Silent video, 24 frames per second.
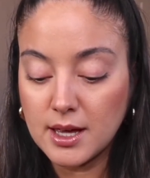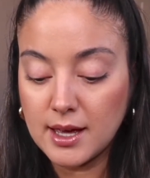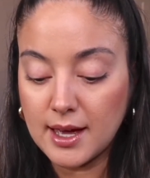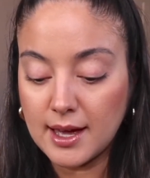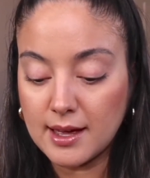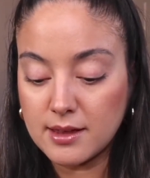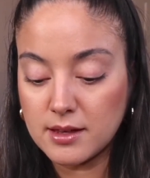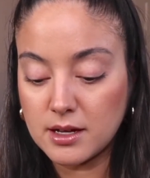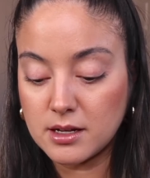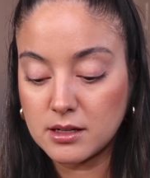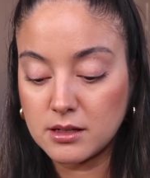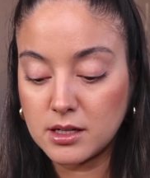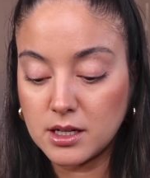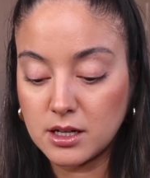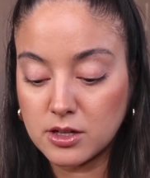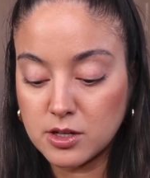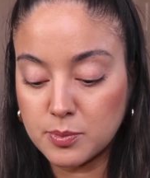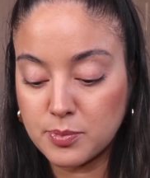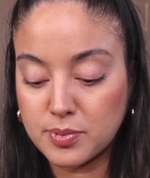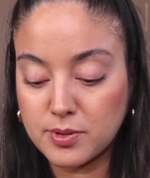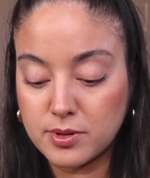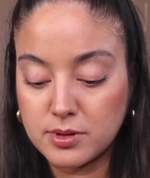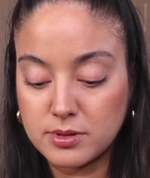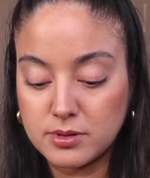And then the other
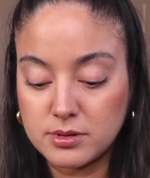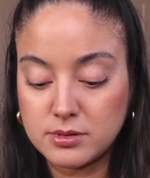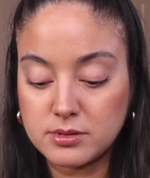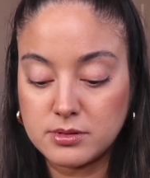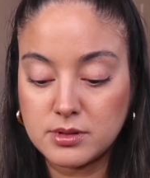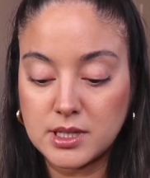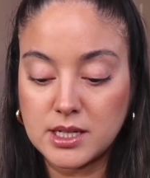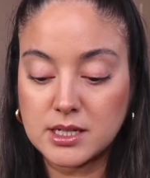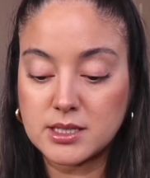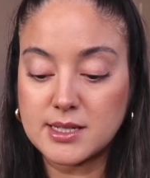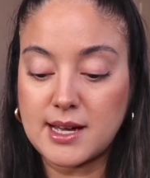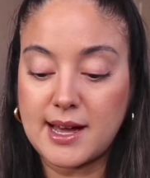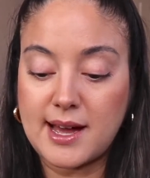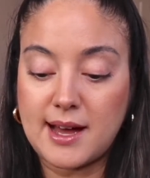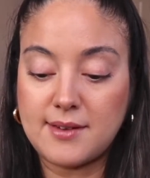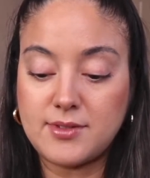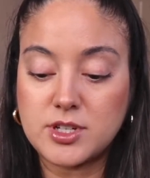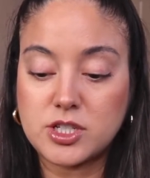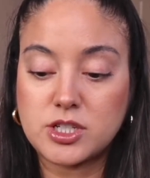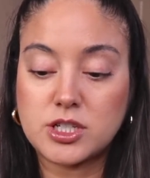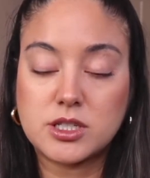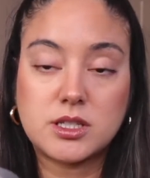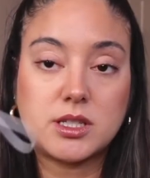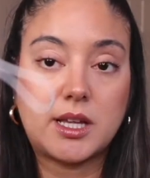things I have
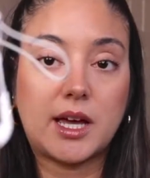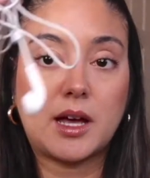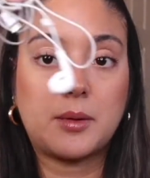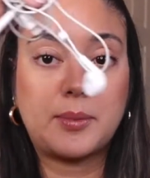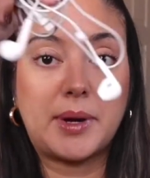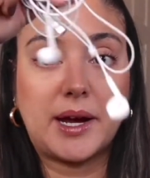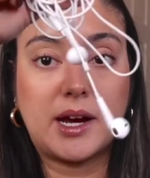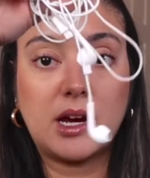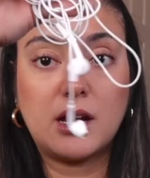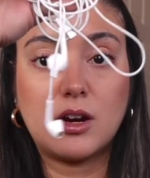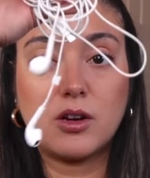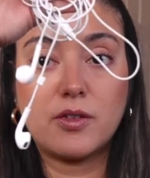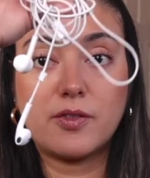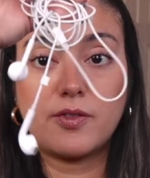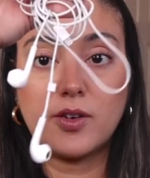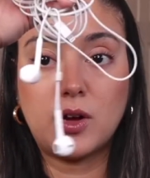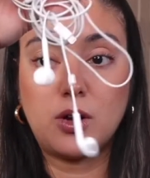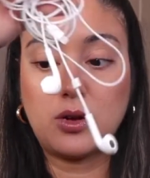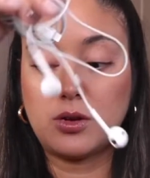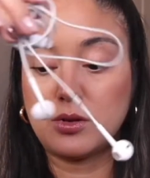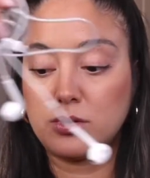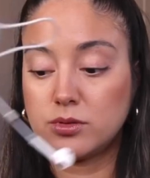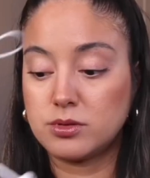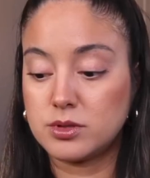is just like my
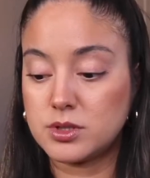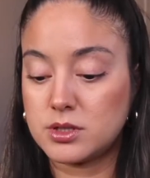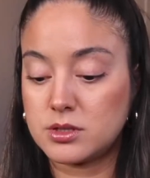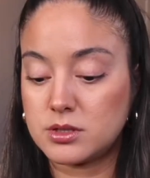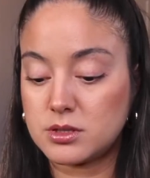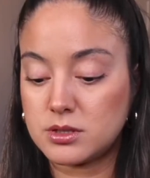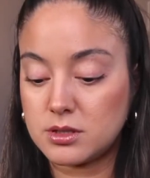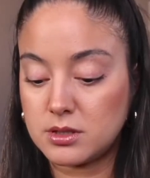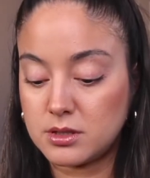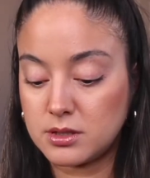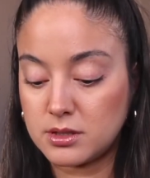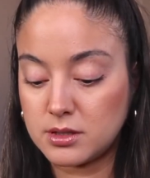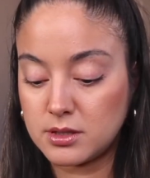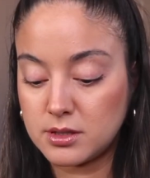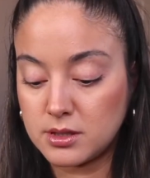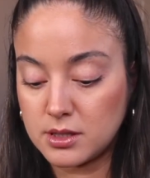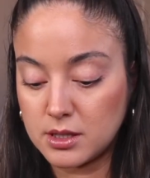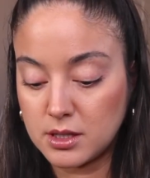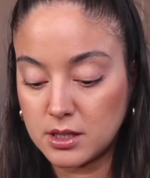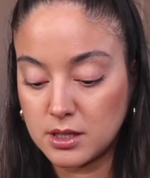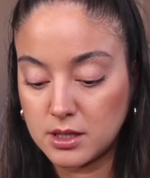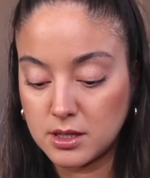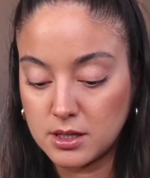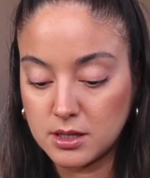earphones
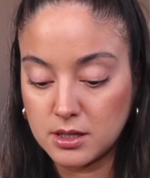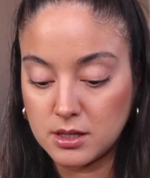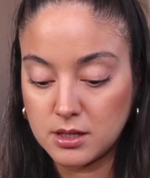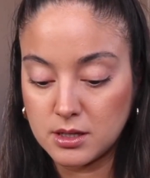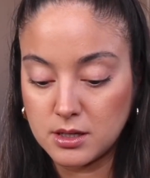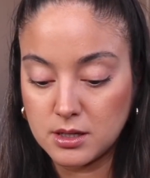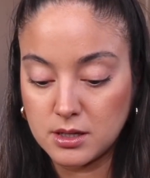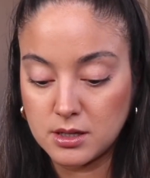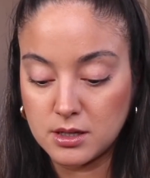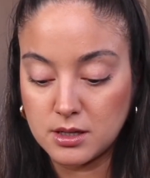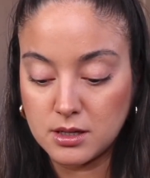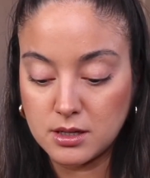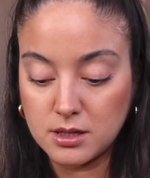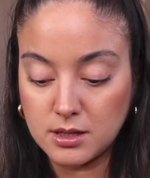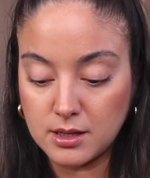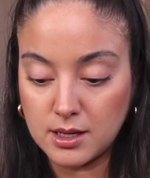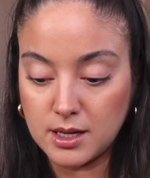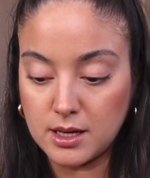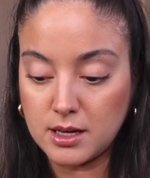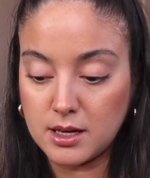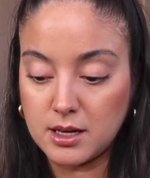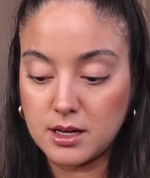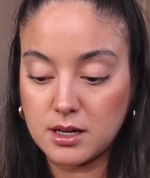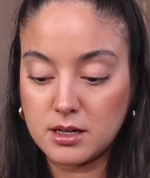
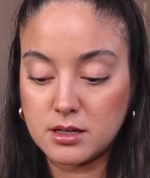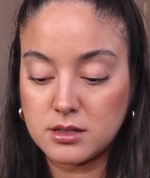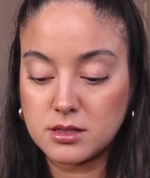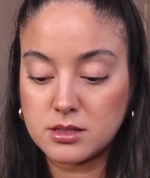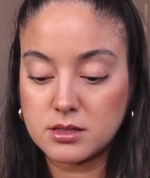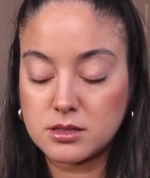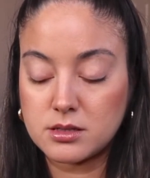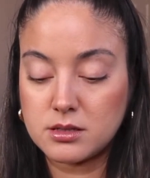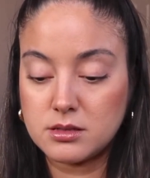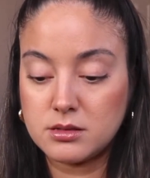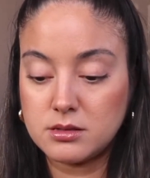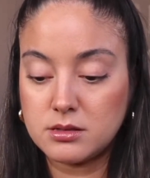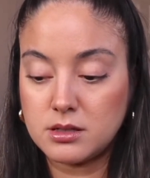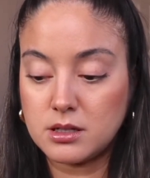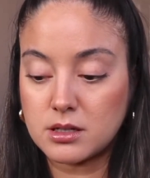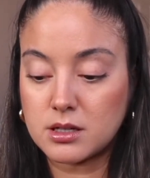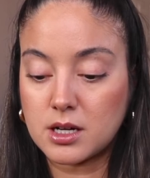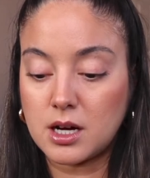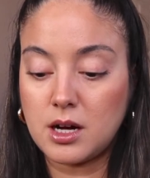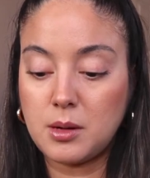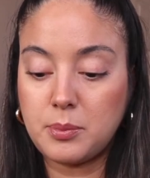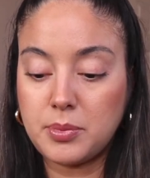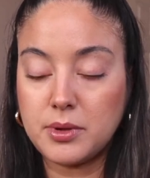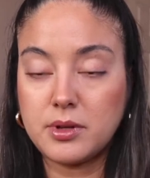and a
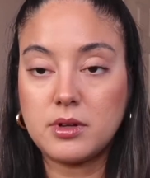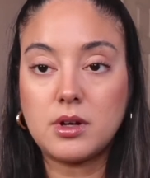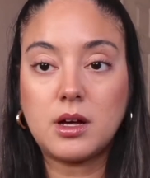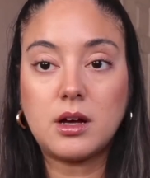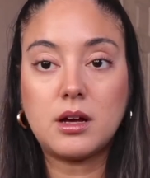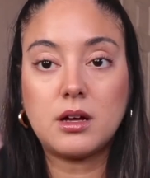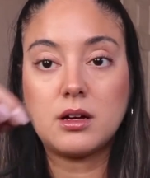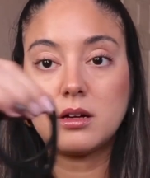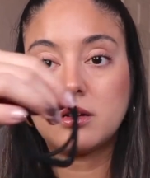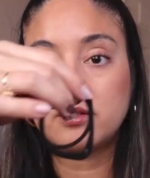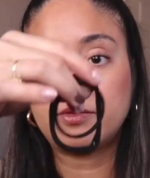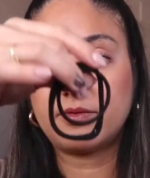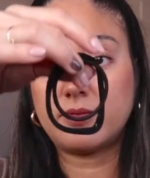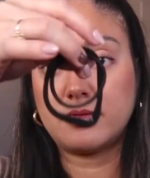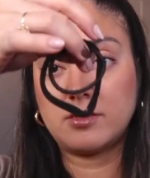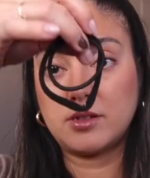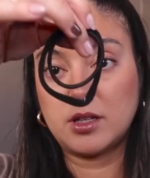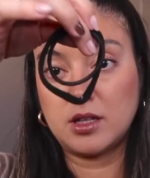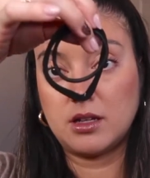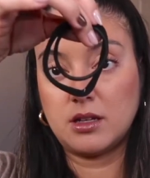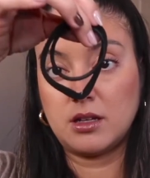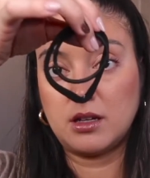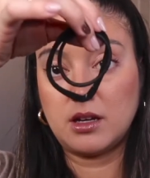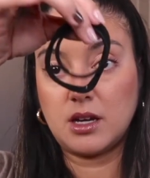couple of
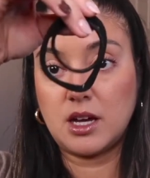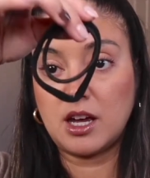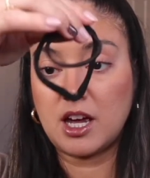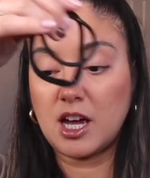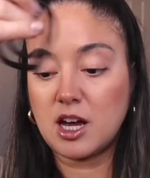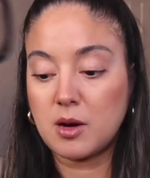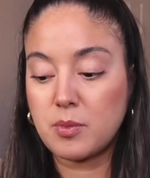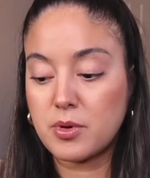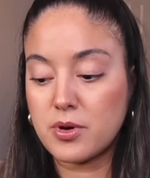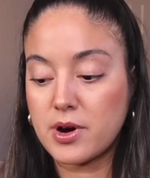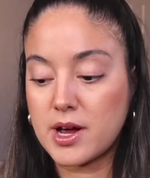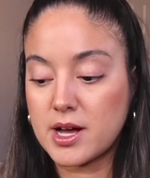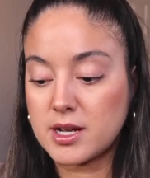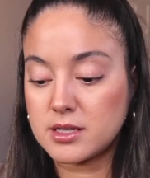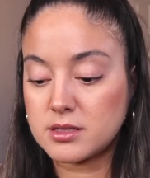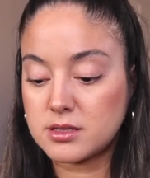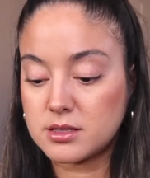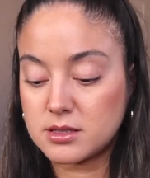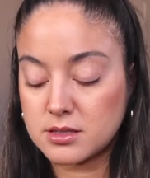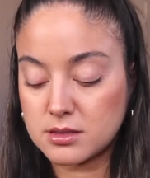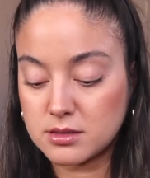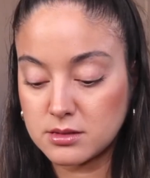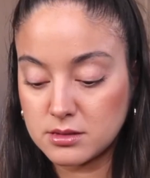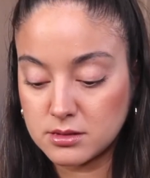hair
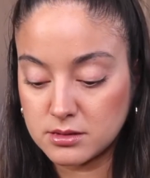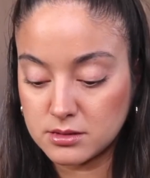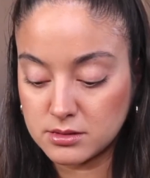barrettes,